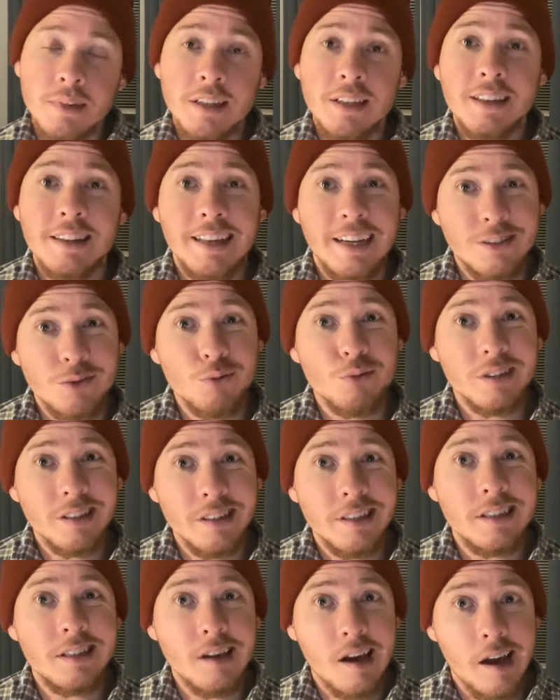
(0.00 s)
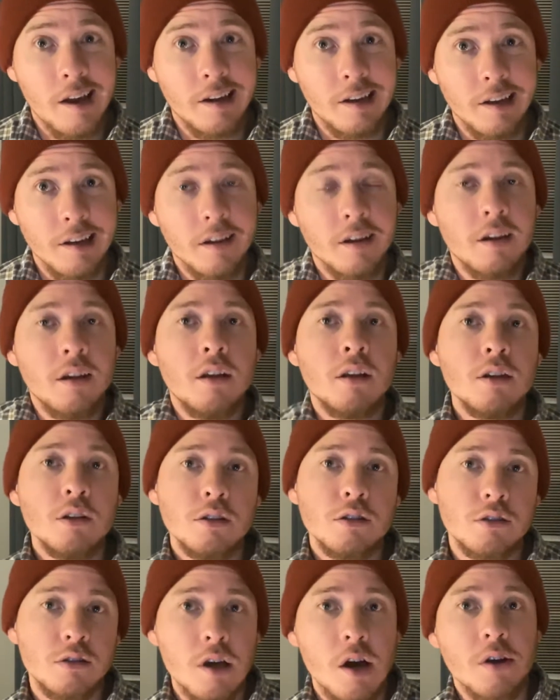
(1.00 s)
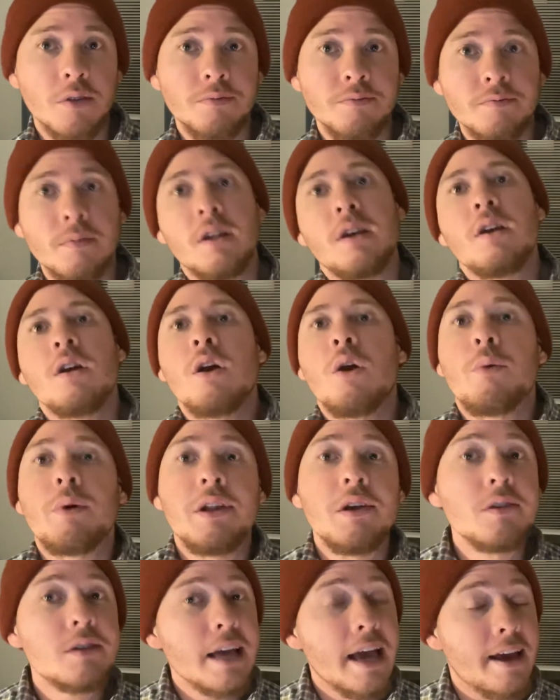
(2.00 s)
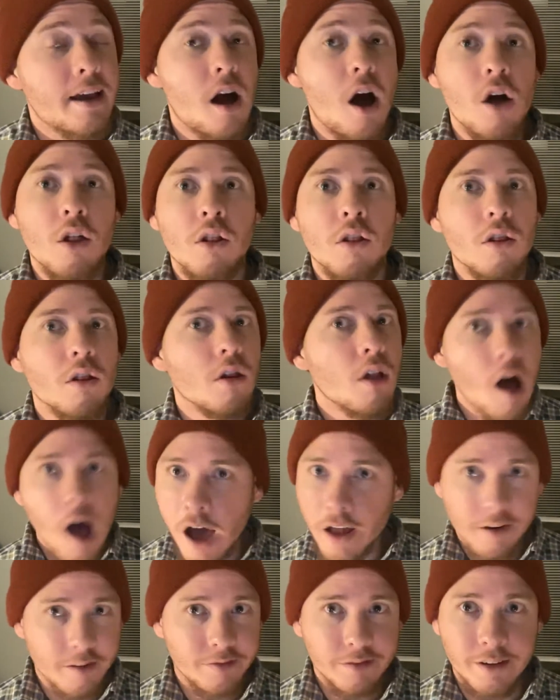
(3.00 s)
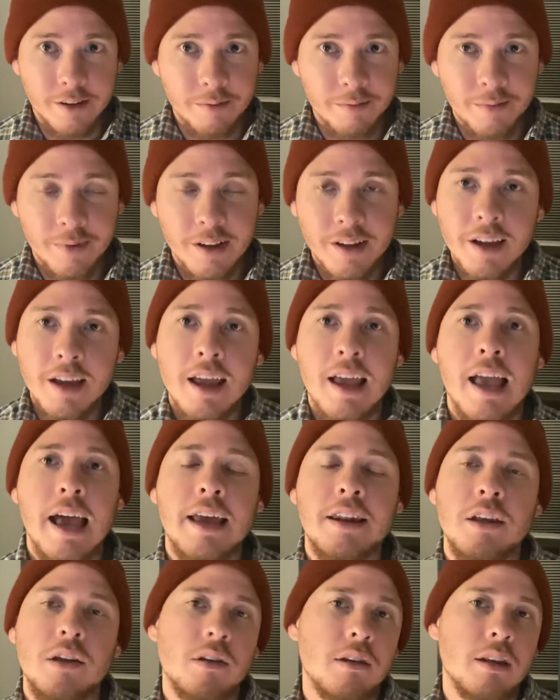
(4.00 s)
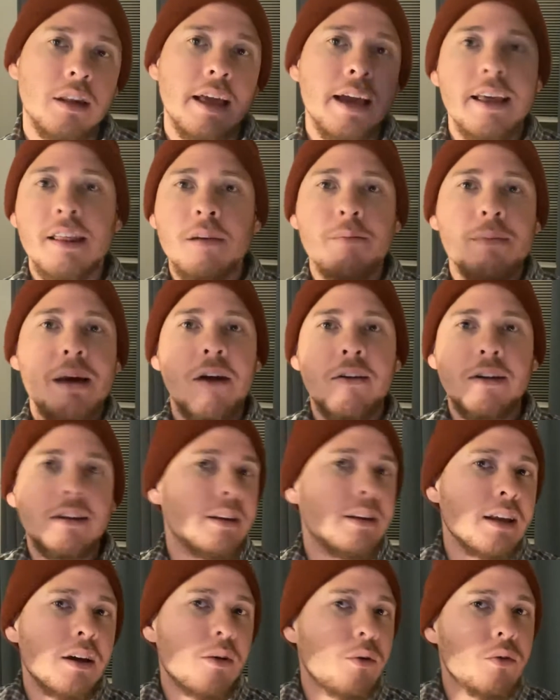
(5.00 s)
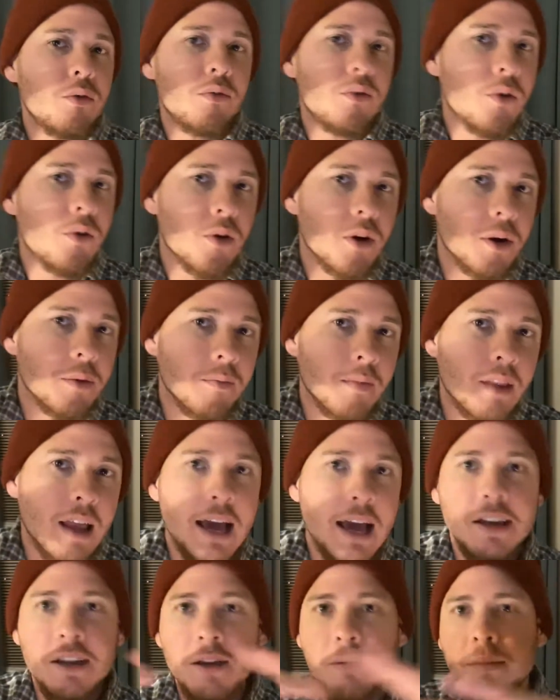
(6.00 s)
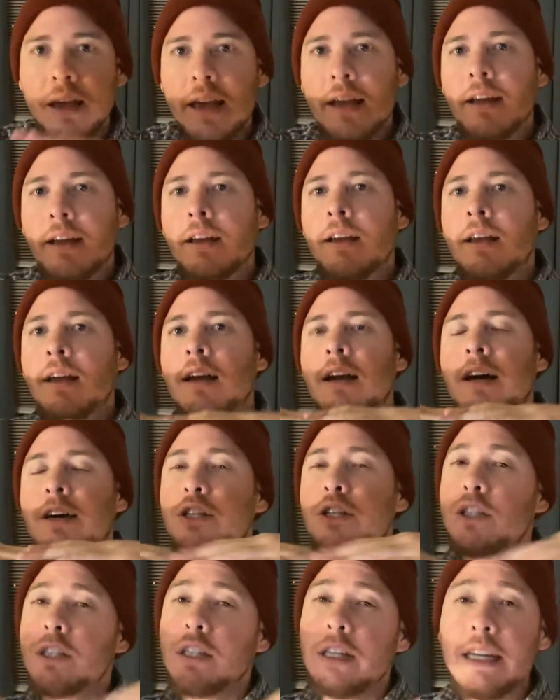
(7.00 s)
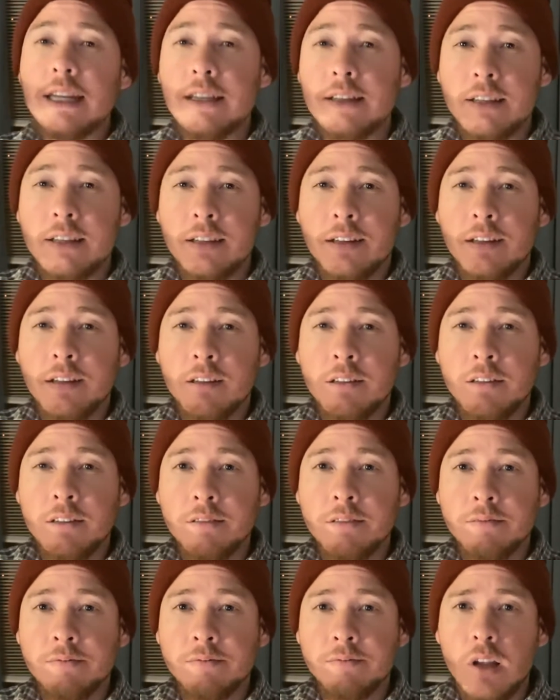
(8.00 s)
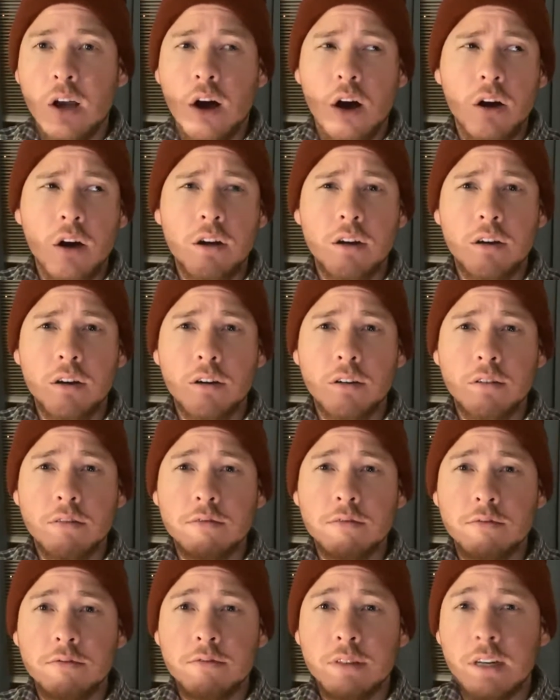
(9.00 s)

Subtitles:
That's really tiny. So when you take a lot of them and you lay them out in liquid form and you make a sheet of